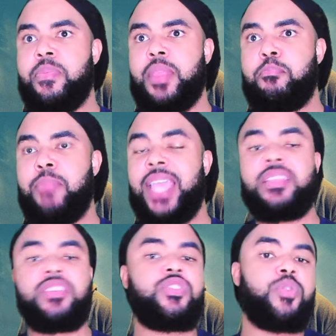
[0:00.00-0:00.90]
make
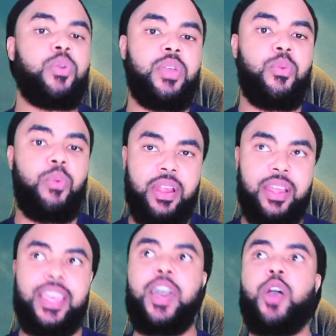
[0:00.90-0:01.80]
this story
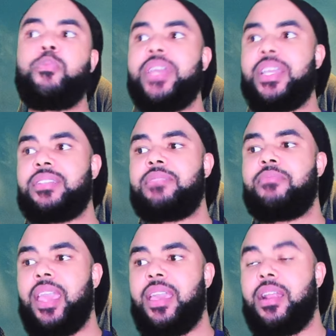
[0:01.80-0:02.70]
work, helping to
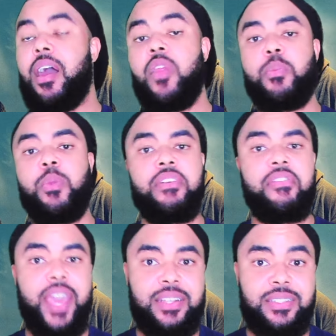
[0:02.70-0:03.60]
make it all the more
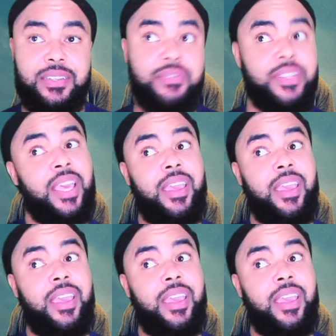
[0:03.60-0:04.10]
effective.